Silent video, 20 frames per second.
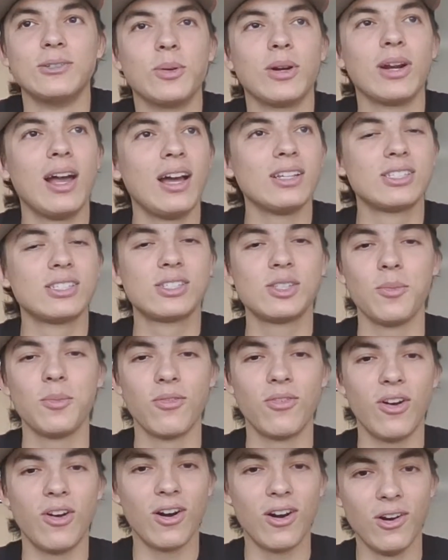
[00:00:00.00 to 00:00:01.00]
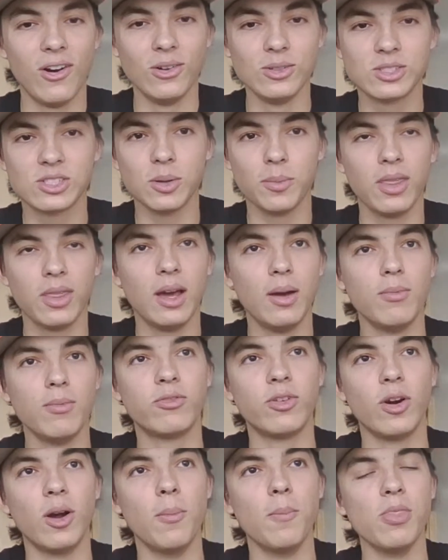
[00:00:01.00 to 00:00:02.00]
We're going to ask some of our own, some of them
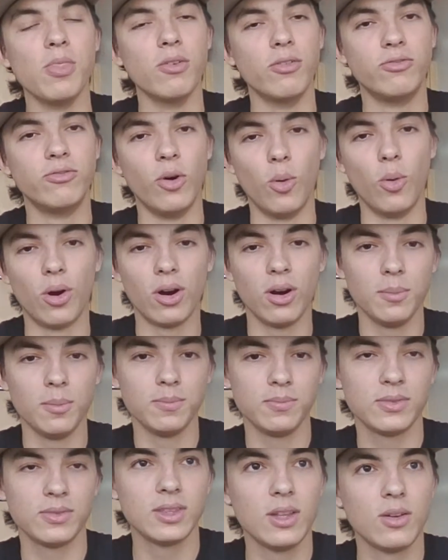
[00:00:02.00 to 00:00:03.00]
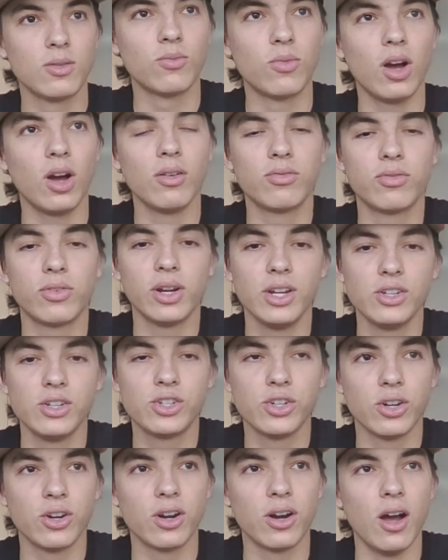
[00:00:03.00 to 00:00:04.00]
from the forum. Ron
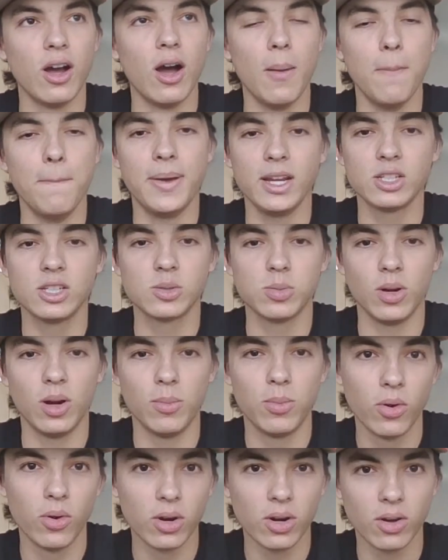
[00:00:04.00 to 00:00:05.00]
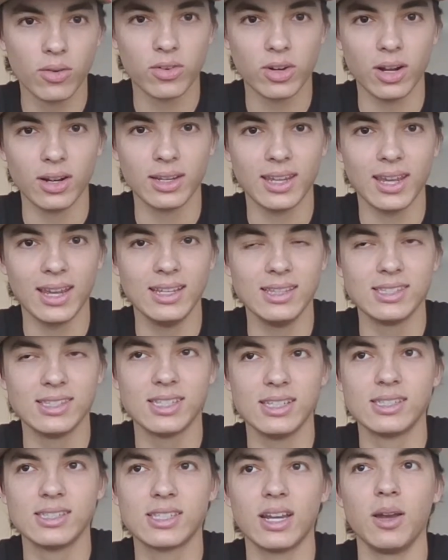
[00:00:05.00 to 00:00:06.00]
Frazier, baseball board over on
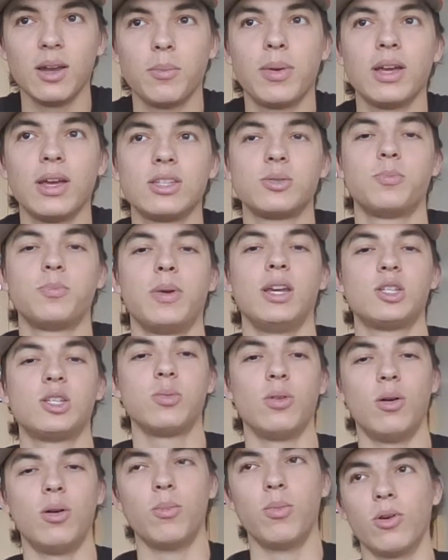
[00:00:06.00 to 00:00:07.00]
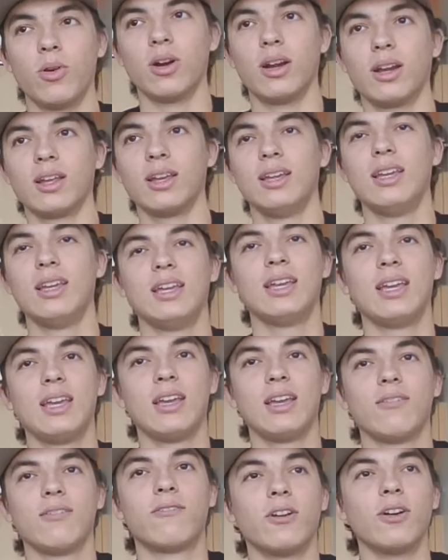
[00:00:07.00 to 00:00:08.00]
CanesInSight, best baseball board
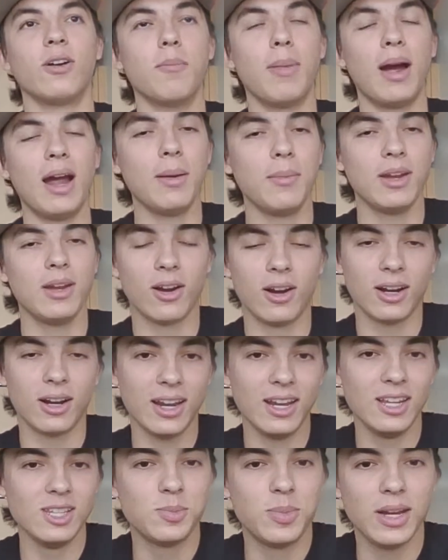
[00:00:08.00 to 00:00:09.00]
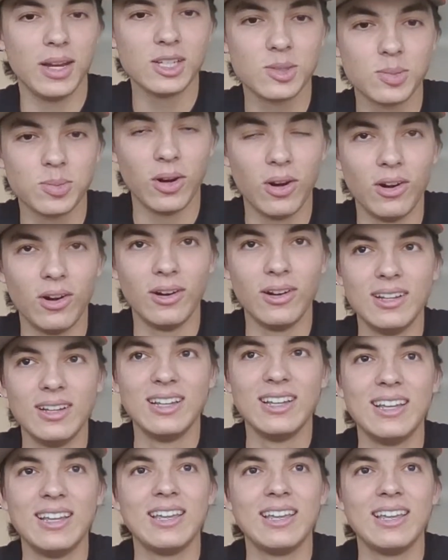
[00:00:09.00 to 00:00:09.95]
for Miami Hurricanes baseball